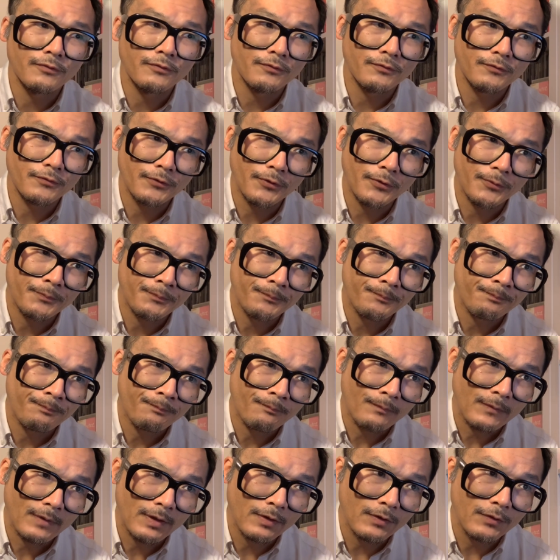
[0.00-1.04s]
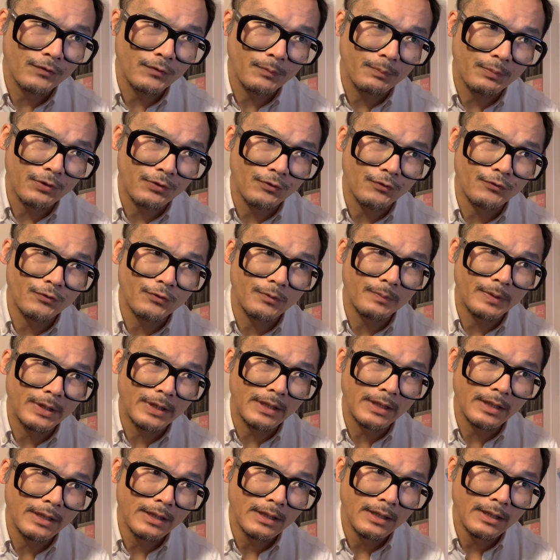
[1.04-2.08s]
And so this appears to
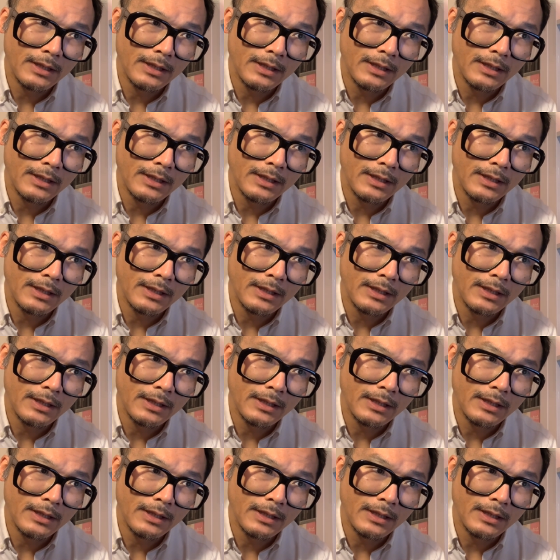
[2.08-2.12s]
be